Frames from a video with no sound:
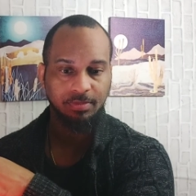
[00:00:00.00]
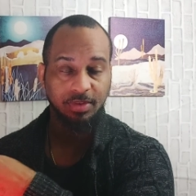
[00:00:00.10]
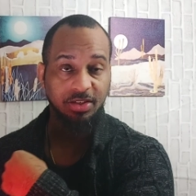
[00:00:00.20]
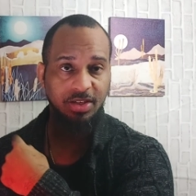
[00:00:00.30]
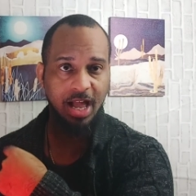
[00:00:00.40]

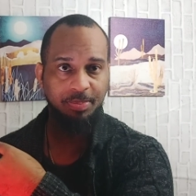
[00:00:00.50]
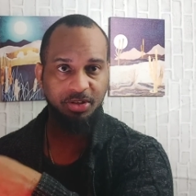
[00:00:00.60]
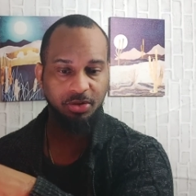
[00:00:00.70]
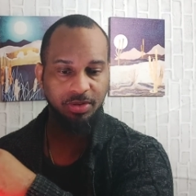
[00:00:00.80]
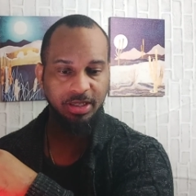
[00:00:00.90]
This is an
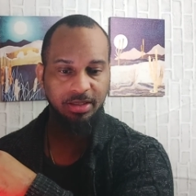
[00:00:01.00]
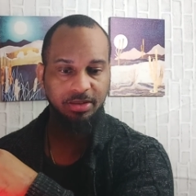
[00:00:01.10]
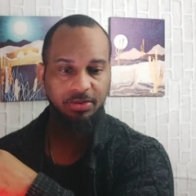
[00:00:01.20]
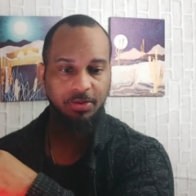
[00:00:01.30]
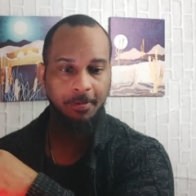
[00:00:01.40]
opportunity
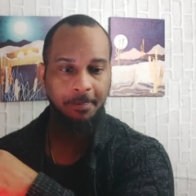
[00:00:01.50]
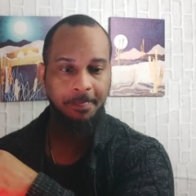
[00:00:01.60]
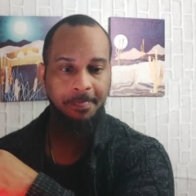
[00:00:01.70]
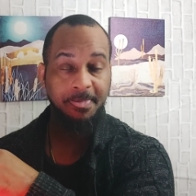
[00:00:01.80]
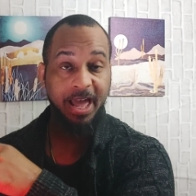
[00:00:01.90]
to
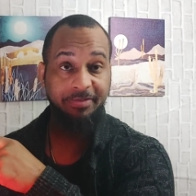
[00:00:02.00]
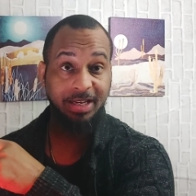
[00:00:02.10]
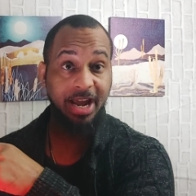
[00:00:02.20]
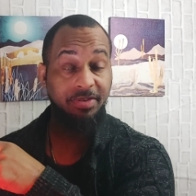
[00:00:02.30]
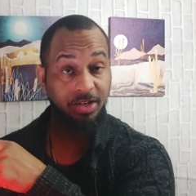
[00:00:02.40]
have
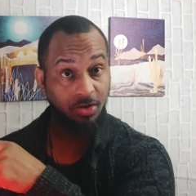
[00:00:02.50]
clarity